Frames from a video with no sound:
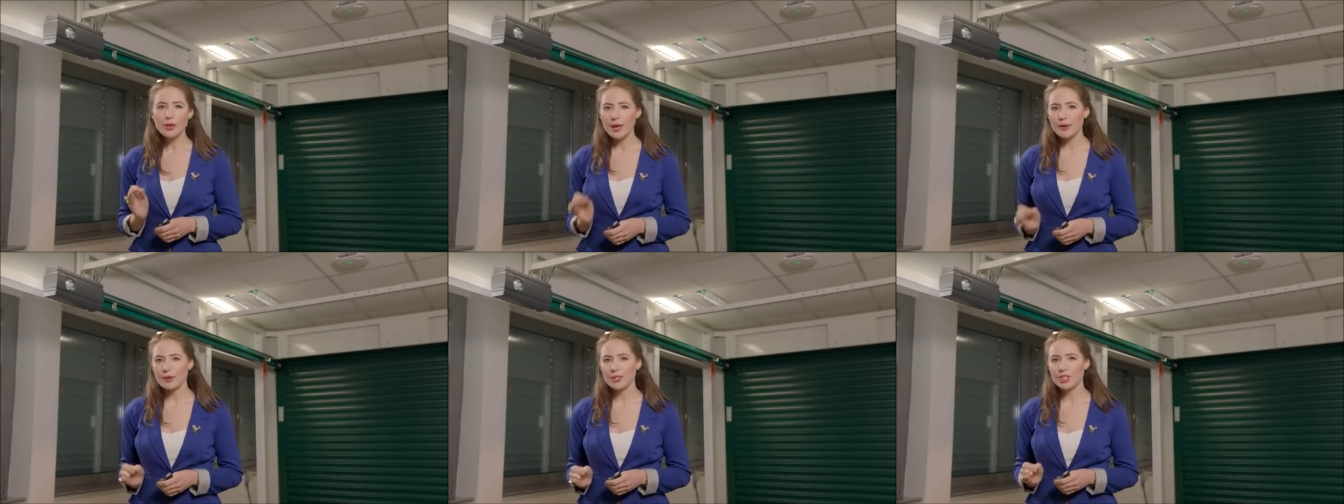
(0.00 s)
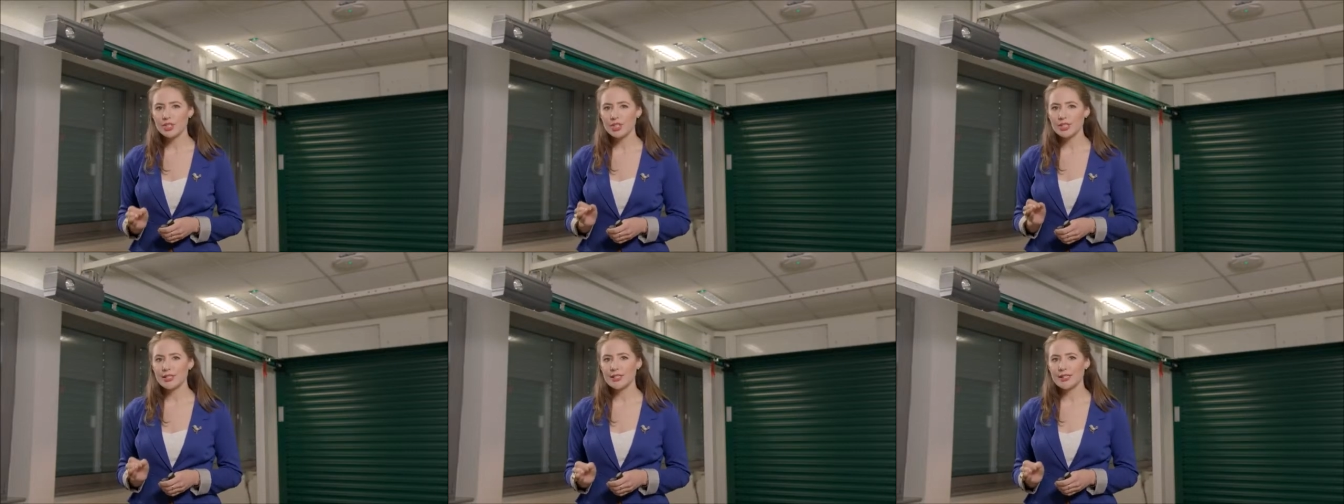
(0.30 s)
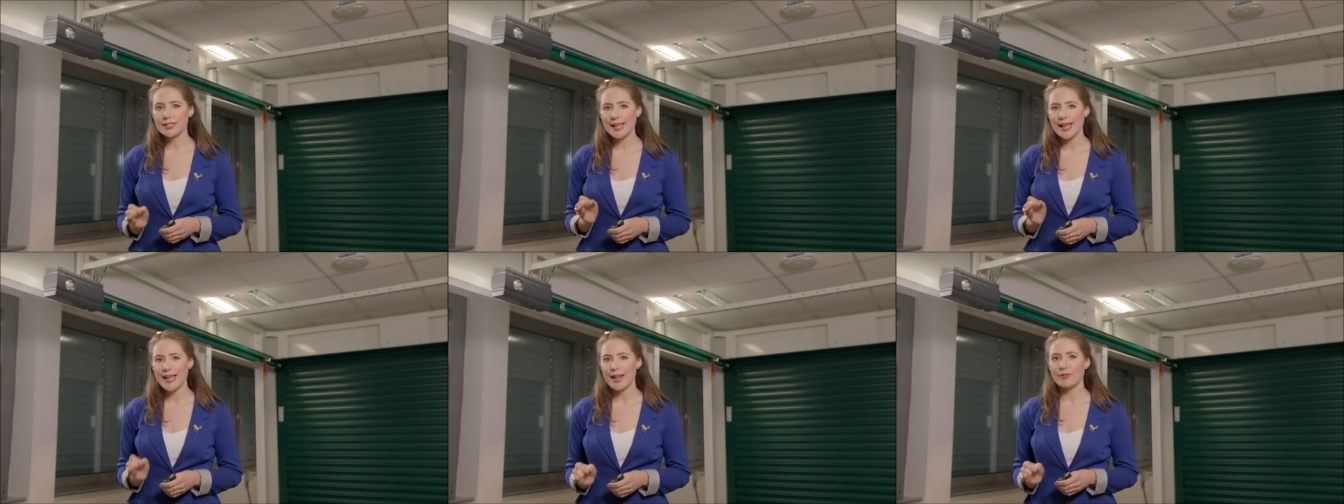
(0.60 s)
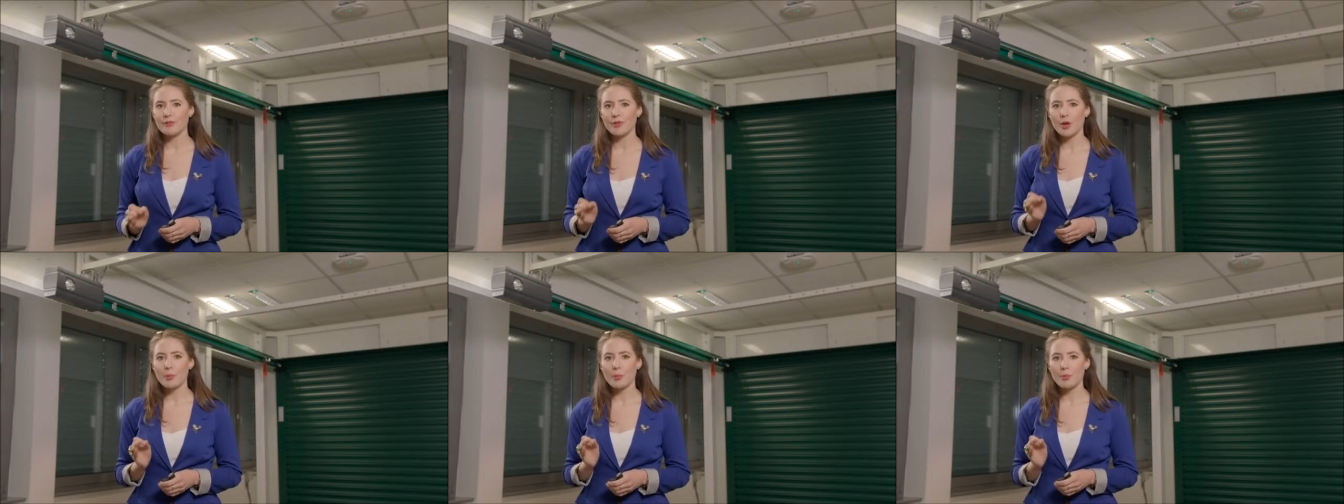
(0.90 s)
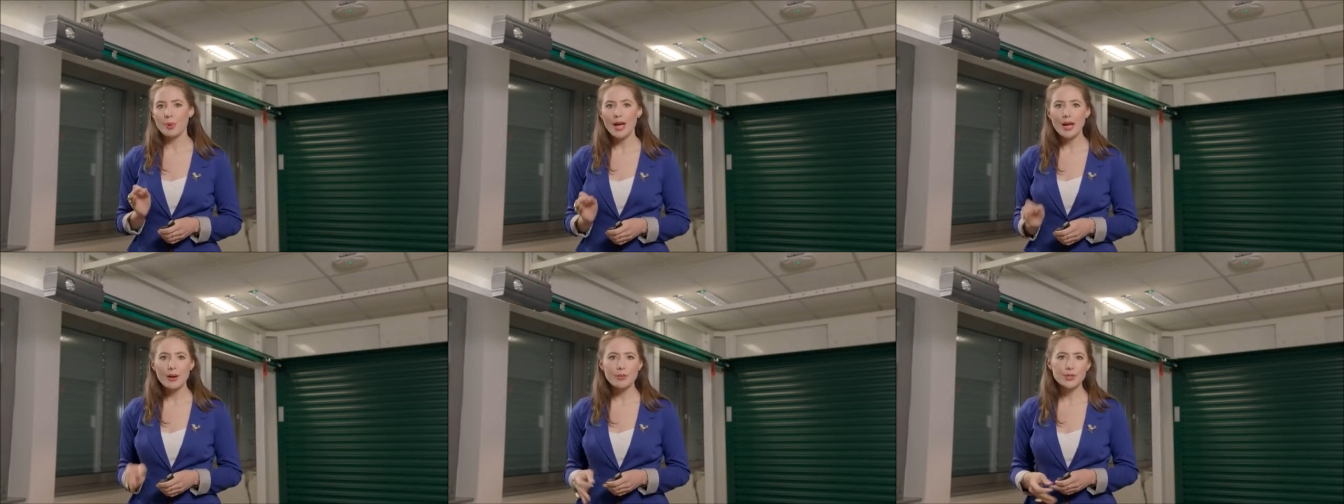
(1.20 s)
your garage doesn't have a
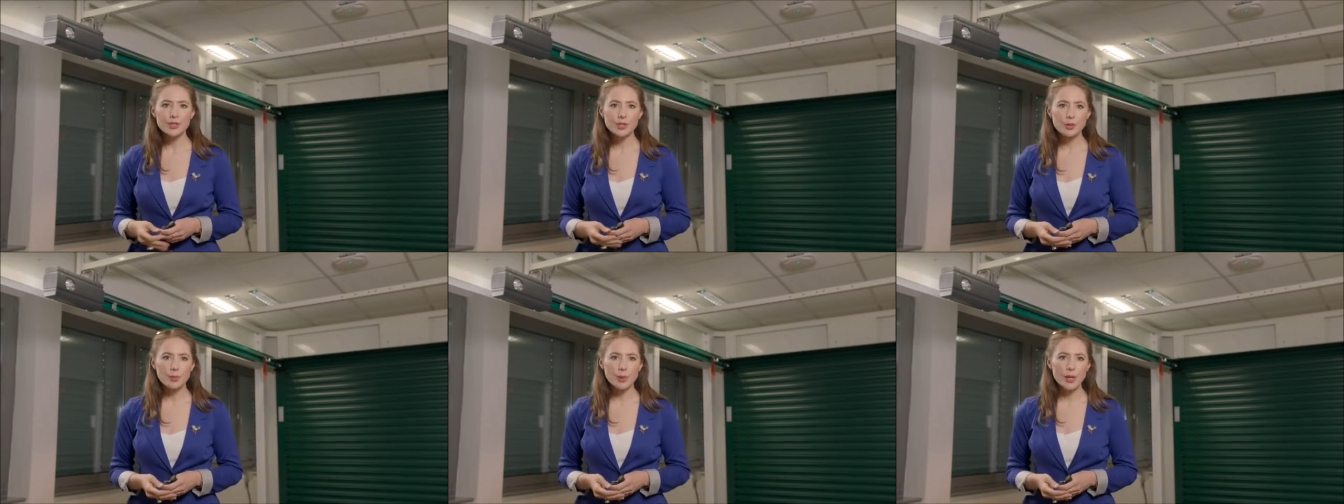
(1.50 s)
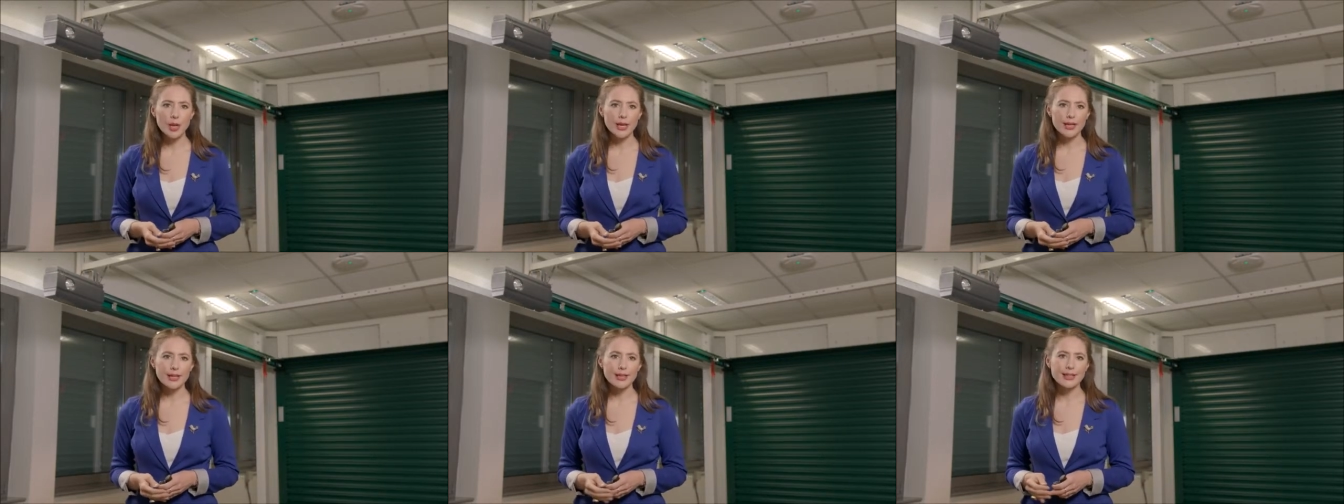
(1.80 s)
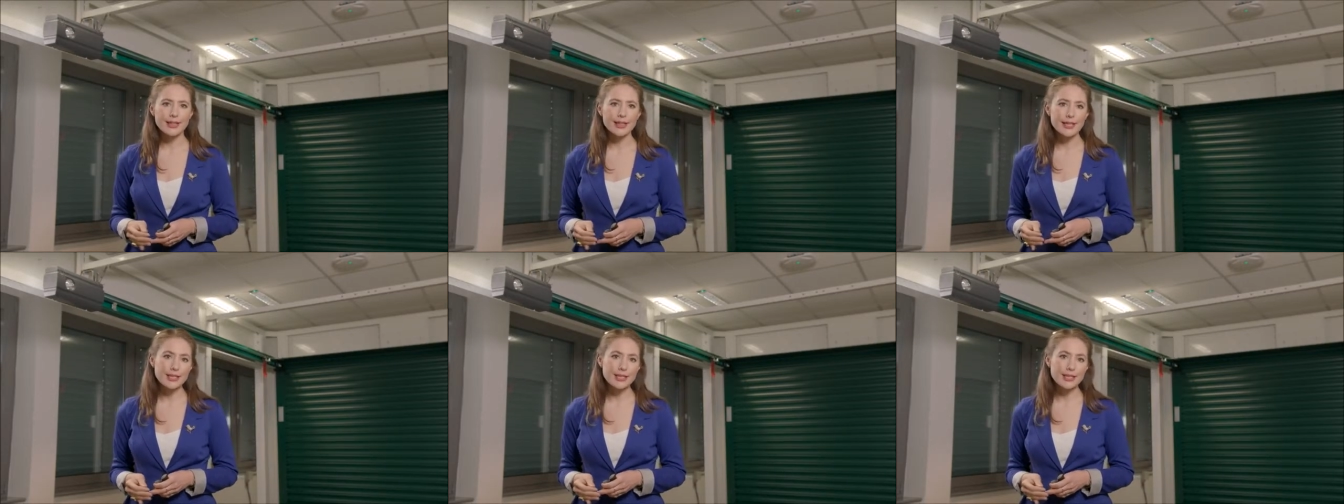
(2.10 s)
power supply,